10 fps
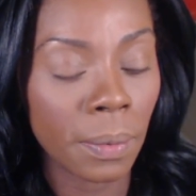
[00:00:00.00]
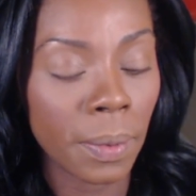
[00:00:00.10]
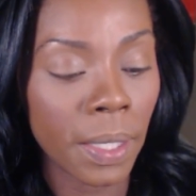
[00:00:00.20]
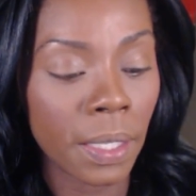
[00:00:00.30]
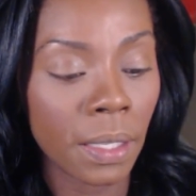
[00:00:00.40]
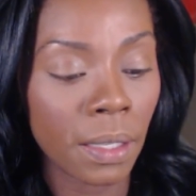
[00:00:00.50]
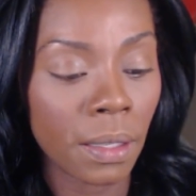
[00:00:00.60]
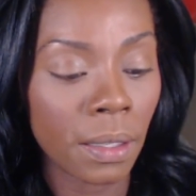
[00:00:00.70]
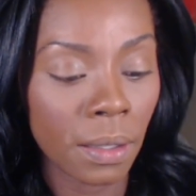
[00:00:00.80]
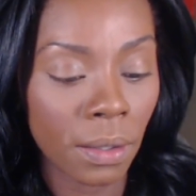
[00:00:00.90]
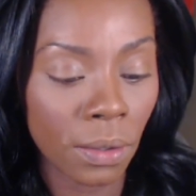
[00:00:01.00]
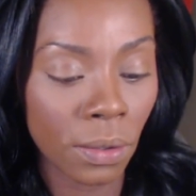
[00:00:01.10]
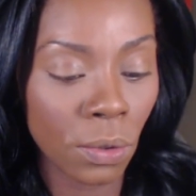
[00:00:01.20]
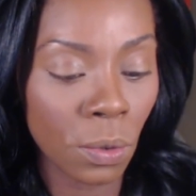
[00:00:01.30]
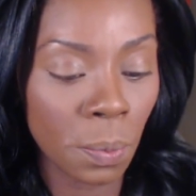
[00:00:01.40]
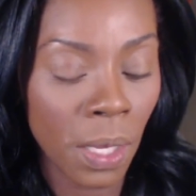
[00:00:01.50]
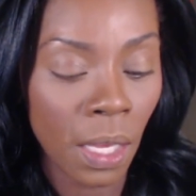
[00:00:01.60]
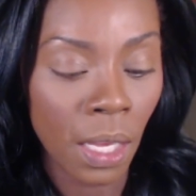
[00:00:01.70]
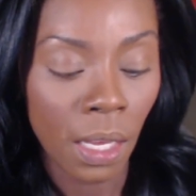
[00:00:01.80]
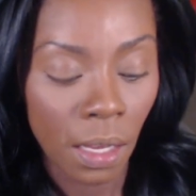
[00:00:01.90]
we're gonna scoop.
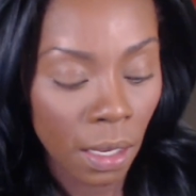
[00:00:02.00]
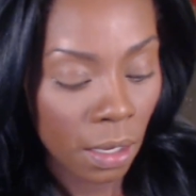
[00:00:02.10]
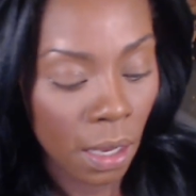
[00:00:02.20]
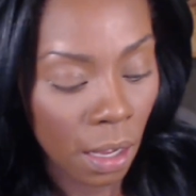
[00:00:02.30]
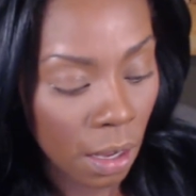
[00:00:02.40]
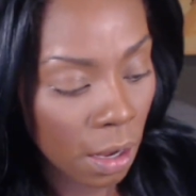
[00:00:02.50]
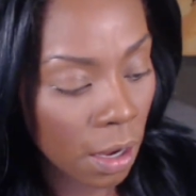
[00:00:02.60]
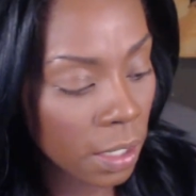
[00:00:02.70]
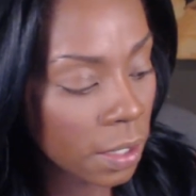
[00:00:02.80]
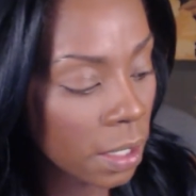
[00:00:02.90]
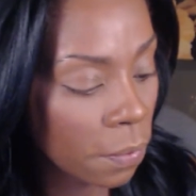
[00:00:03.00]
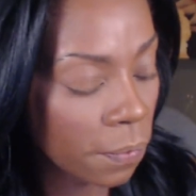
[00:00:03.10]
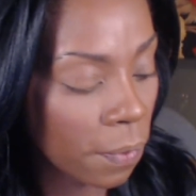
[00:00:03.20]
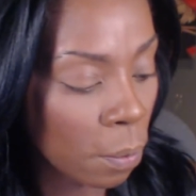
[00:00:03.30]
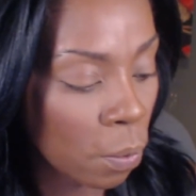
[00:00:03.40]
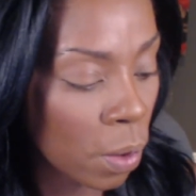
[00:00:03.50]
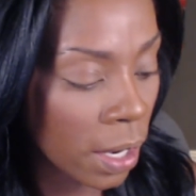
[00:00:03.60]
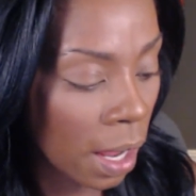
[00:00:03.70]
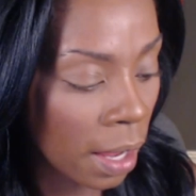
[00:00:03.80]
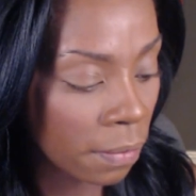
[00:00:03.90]
Honestly, from
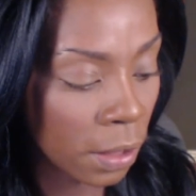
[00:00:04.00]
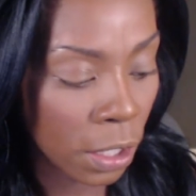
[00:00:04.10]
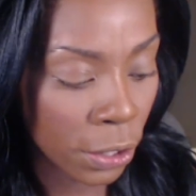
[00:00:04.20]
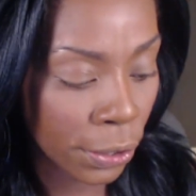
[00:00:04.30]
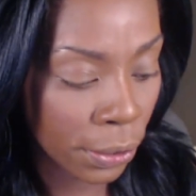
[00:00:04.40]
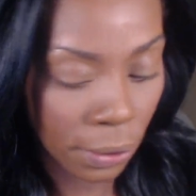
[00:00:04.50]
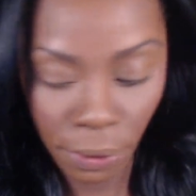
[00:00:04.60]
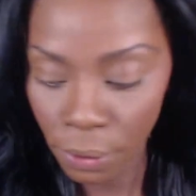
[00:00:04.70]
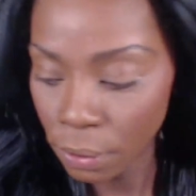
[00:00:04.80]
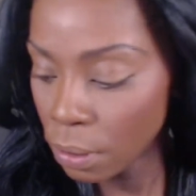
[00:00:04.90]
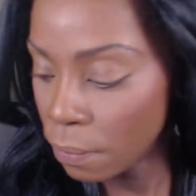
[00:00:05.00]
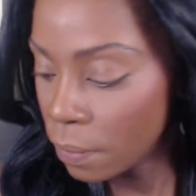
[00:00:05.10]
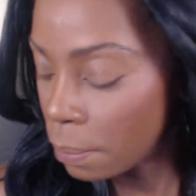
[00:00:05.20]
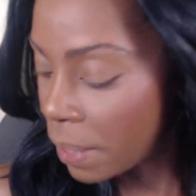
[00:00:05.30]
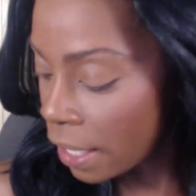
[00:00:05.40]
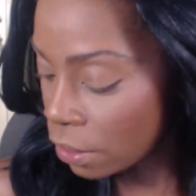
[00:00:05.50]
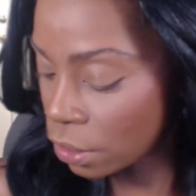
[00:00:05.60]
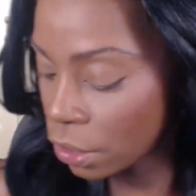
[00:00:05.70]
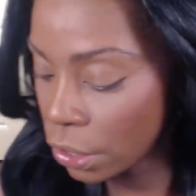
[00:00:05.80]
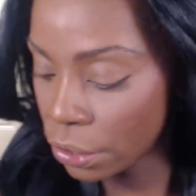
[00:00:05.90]
what I've learned over the
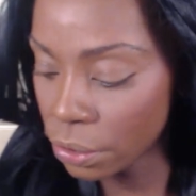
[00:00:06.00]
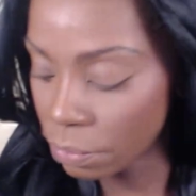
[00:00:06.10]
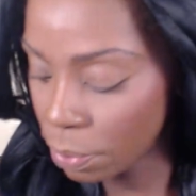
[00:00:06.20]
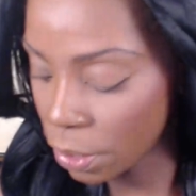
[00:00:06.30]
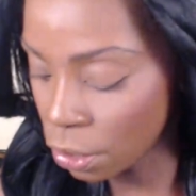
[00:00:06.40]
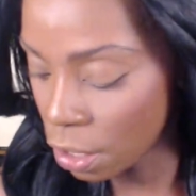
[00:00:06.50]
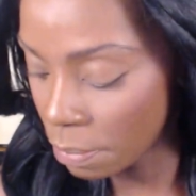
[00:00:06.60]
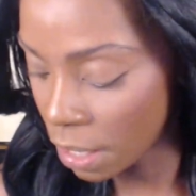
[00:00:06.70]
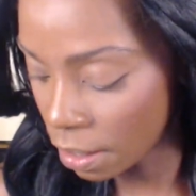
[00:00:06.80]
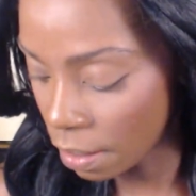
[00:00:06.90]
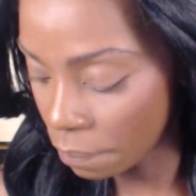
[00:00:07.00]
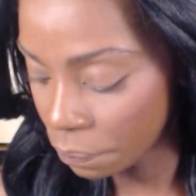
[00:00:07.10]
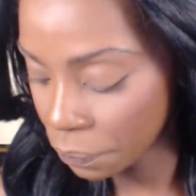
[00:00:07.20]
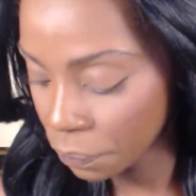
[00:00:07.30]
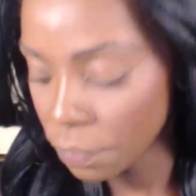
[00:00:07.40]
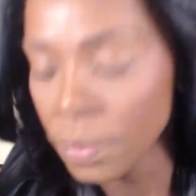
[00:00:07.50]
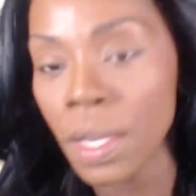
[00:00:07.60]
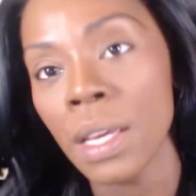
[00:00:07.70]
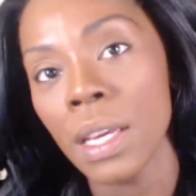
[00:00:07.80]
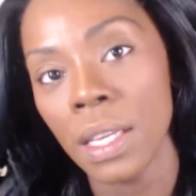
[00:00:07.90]
past years of putting on makeup,
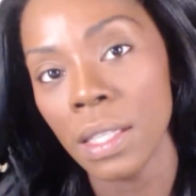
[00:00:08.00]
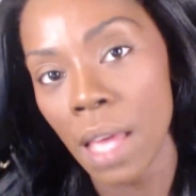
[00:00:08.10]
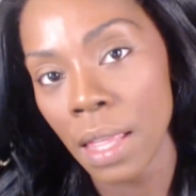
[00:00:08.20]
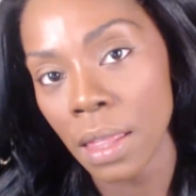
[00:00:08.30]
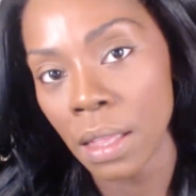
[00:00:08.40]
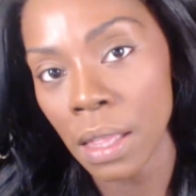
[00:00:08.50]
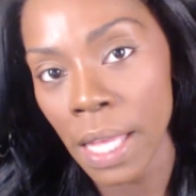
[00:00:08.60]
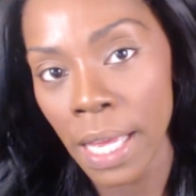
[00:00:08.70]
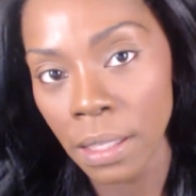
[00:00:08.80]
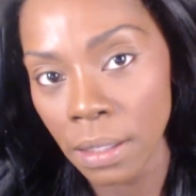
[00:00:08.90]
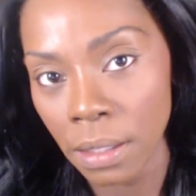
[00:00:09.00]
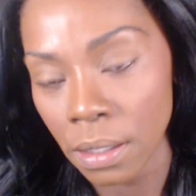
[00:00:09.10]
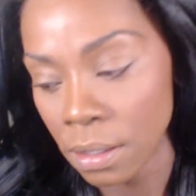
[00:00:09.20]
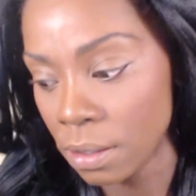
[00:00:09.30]
is that the less